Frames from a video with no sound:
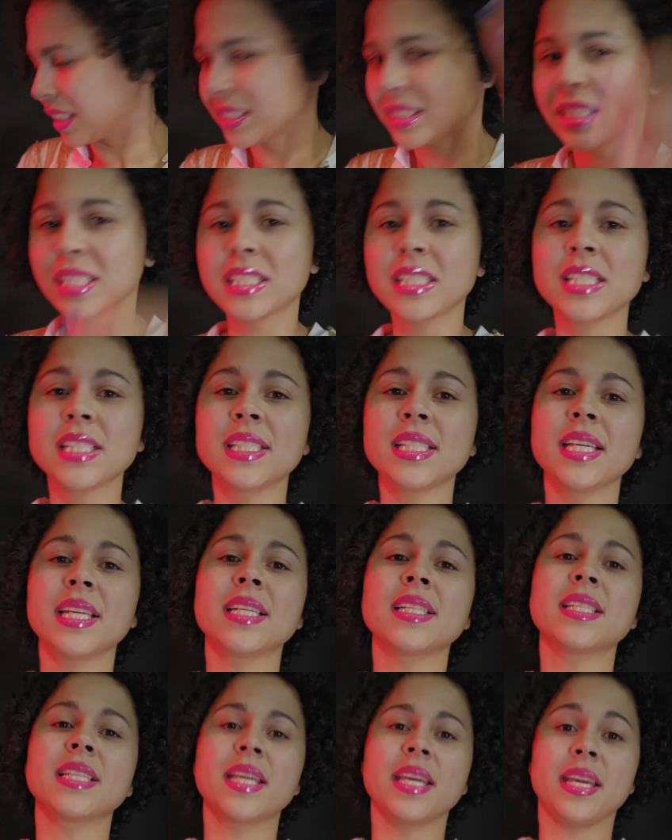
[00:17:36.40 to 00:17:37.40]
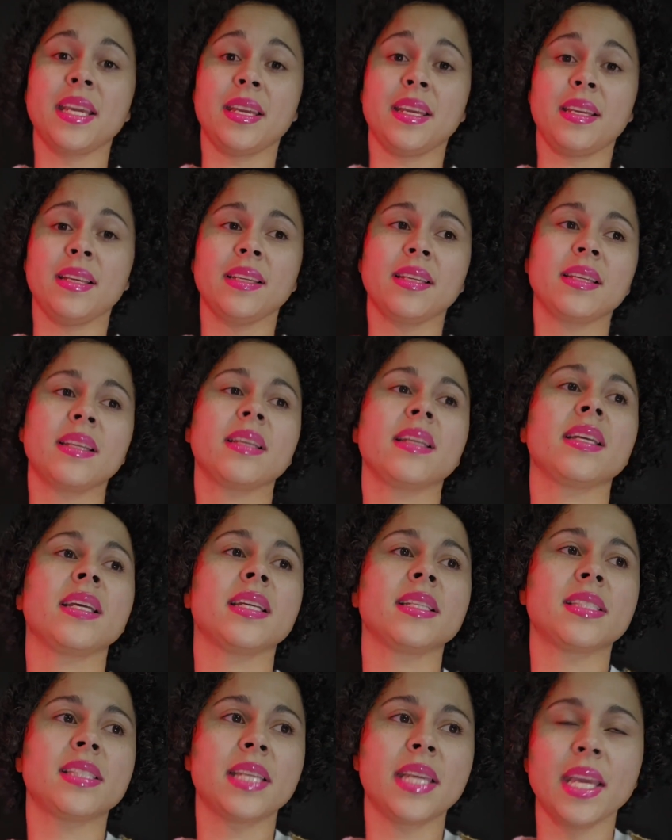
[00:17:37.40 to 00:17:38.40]
Consistency is key.
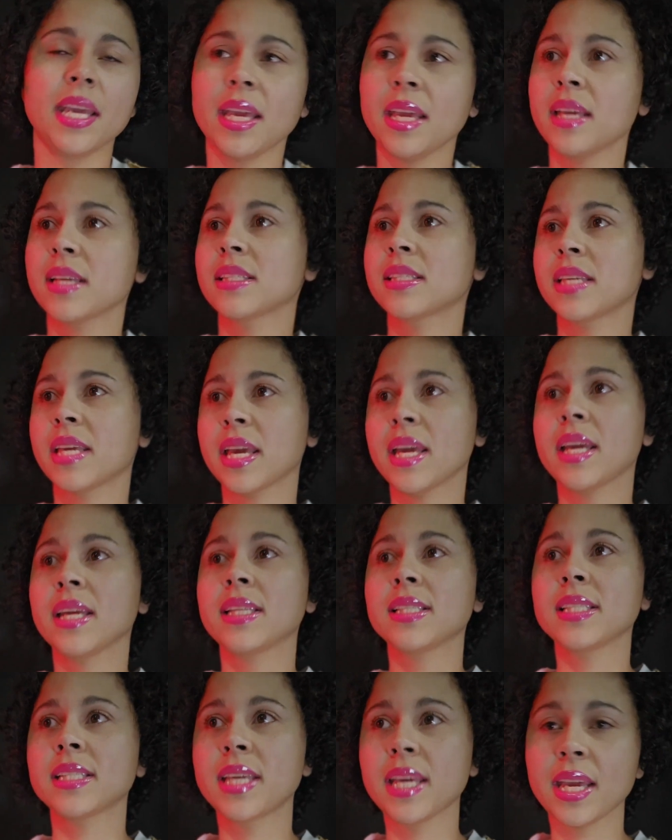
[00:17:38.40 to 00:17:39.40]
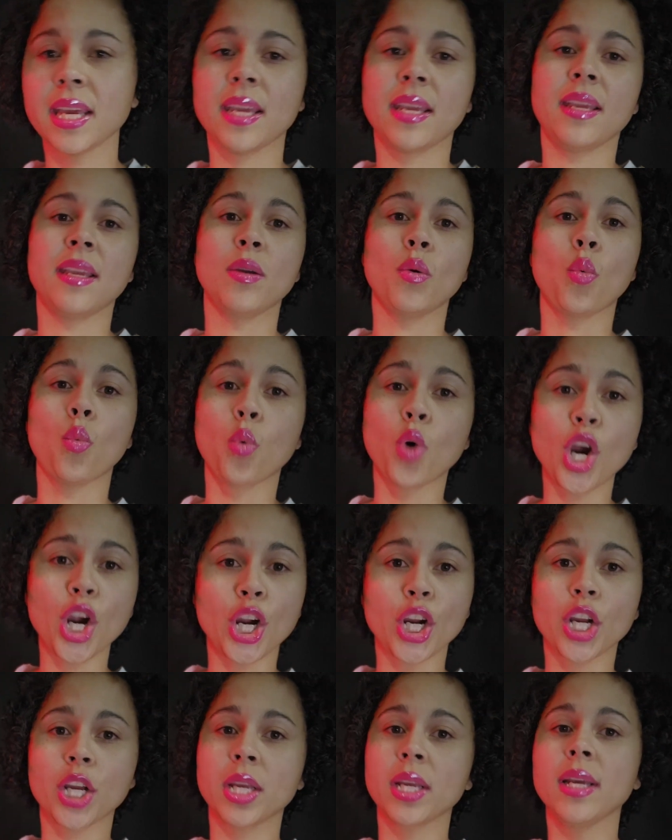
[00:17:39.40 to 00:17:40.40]
It's key. It's key. It's key.
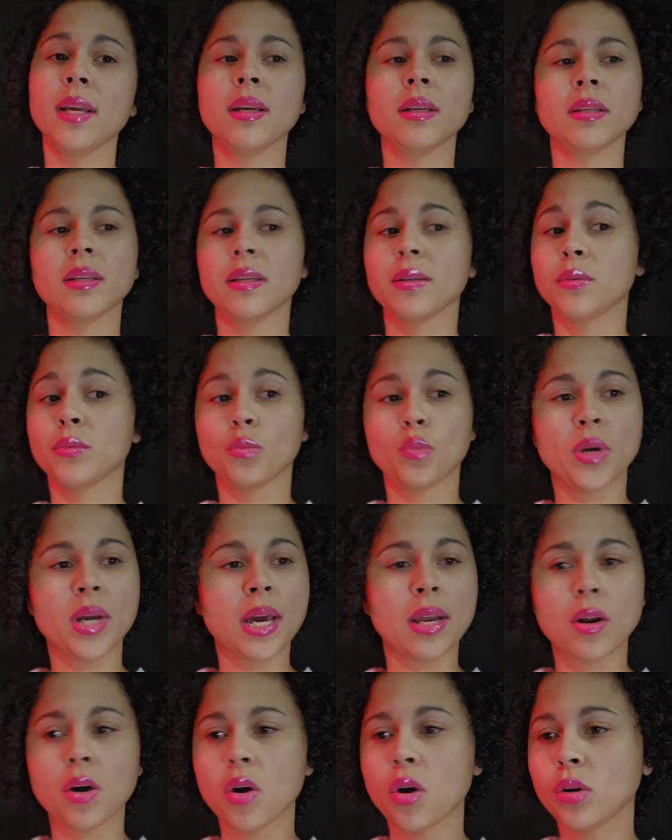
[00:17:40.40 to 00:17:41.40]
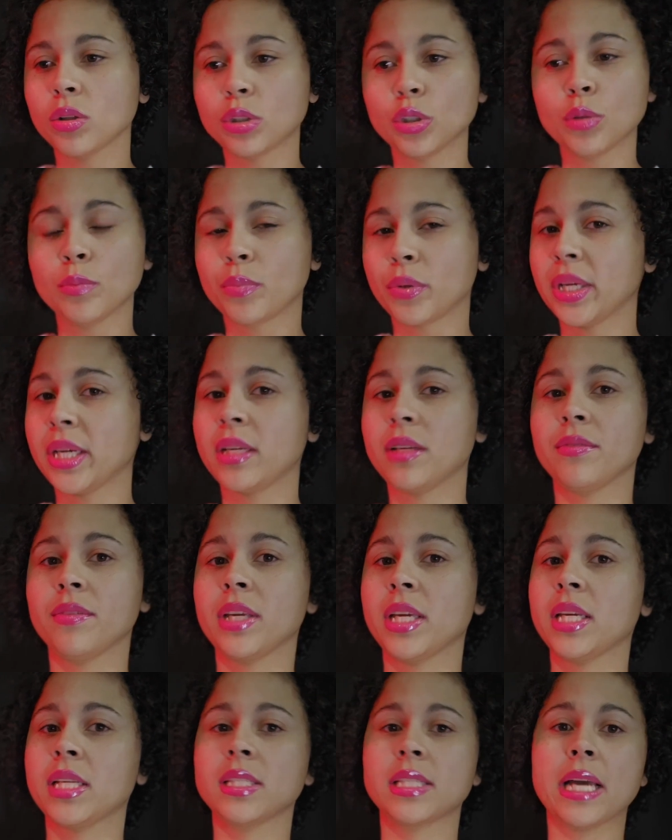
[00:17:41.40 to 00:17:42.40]
Work. We got a whole new breed of
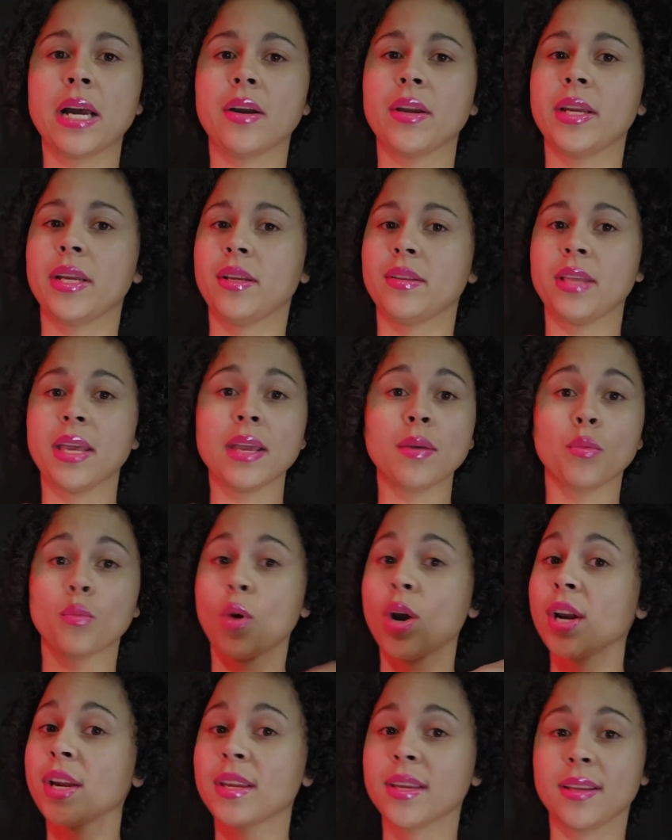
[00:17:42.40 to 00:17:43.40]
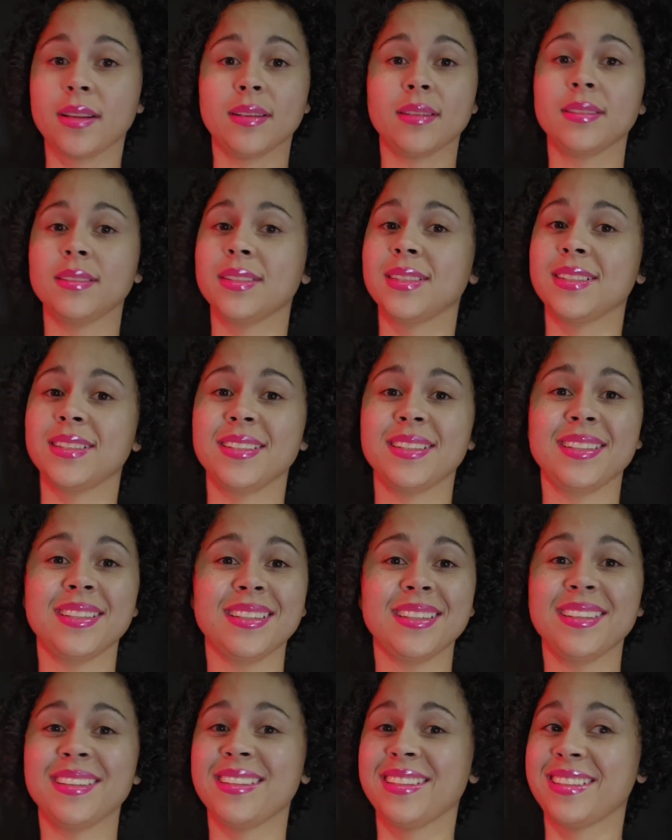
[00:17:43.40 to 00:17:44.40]
kids out here. They working.
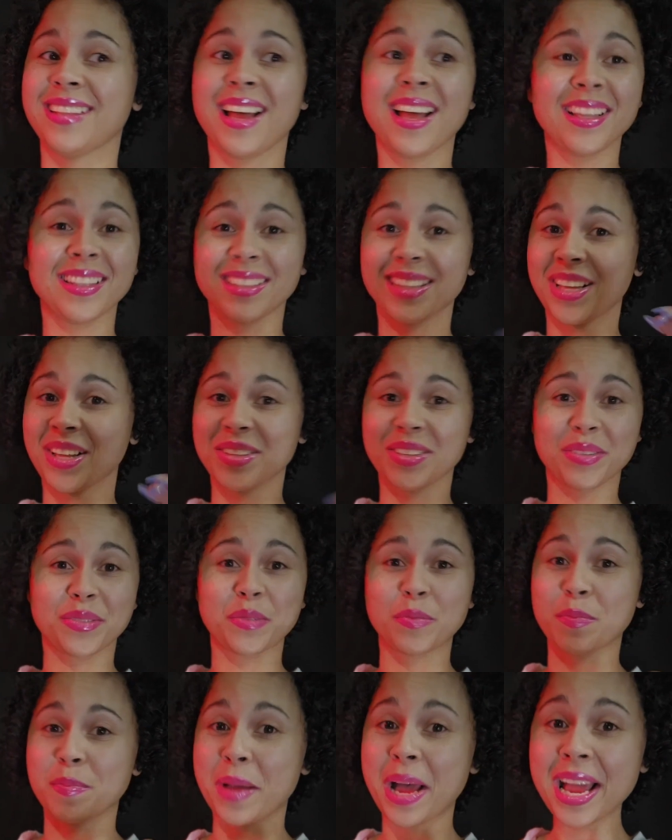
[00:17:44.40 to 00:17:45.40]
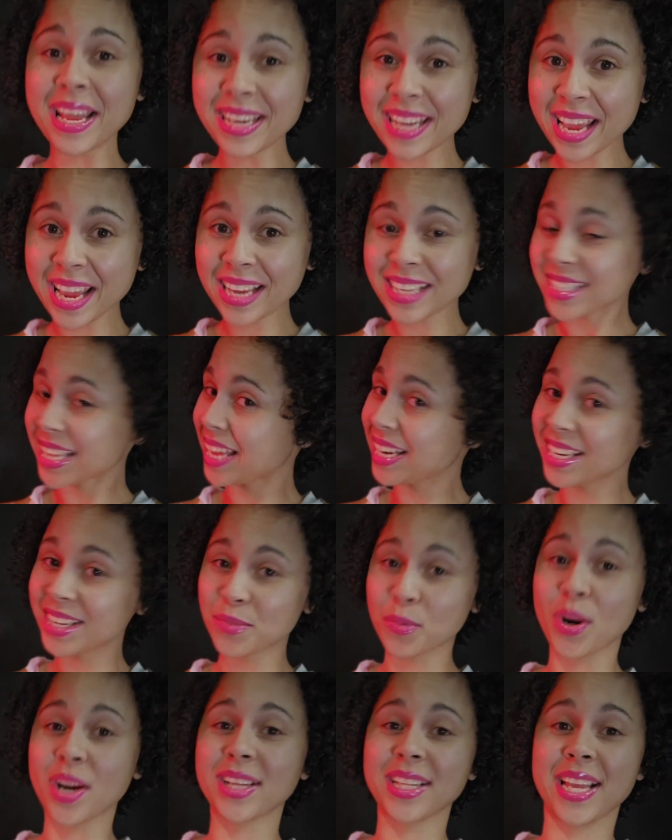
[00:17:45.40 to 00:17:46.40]
Not my days, I
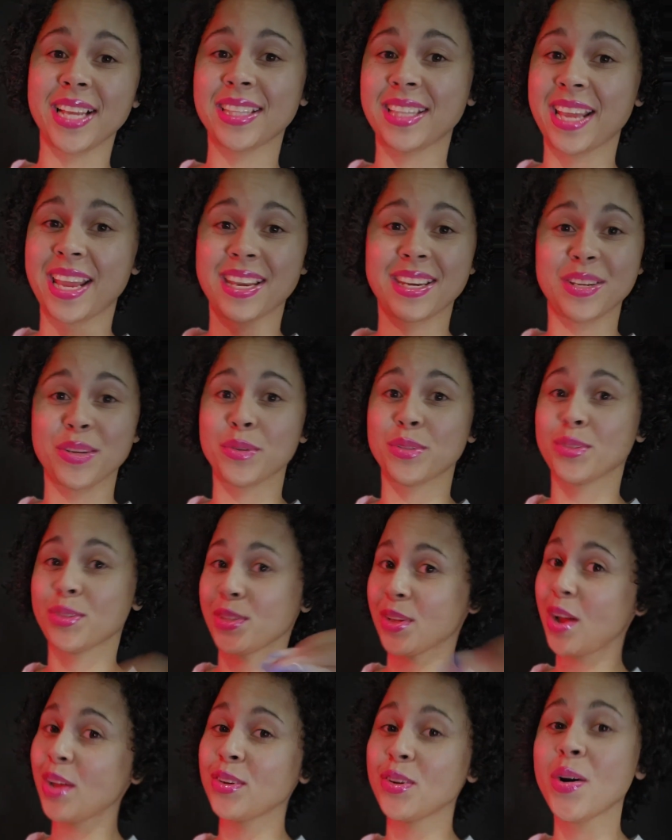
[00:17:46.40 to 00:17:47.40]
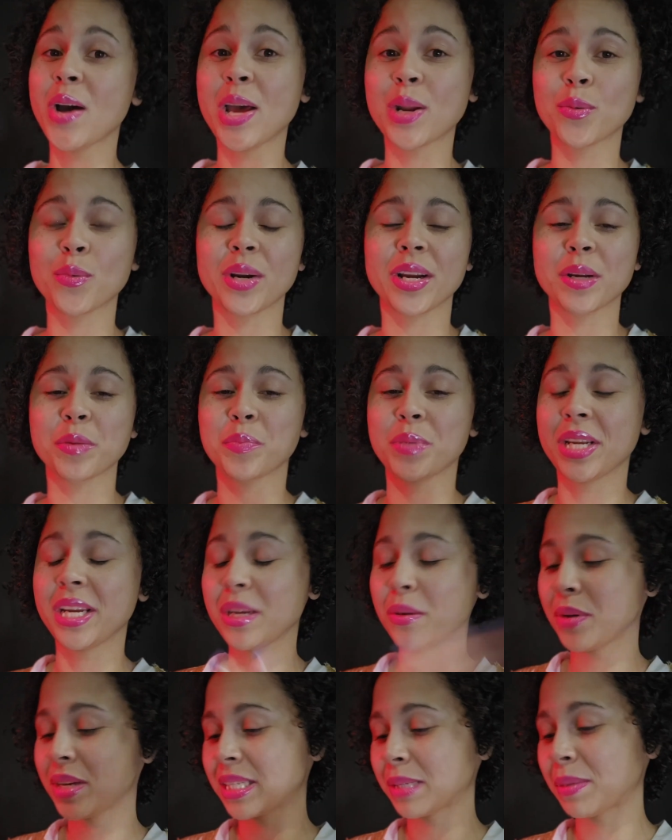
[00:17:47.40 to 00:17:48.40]
didn't work like they do. So y'all know how to work. But
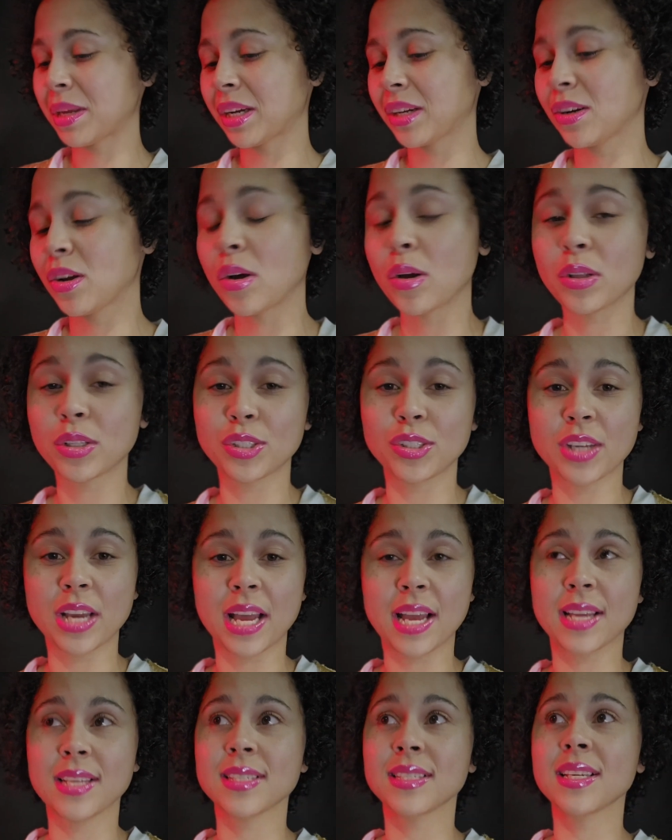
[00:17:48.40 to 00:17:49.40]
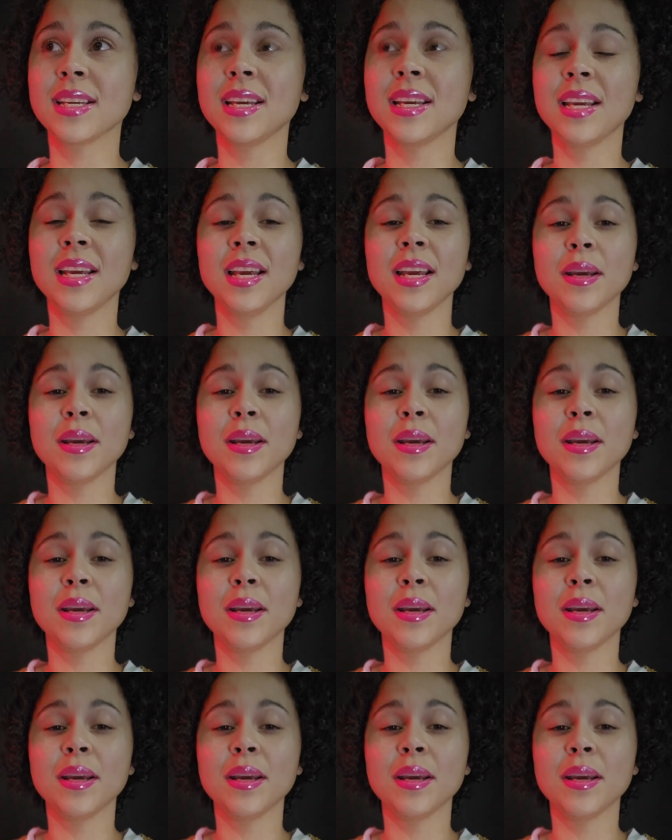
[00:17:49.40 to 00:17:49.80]
anyways, I'm not going to hold you guys.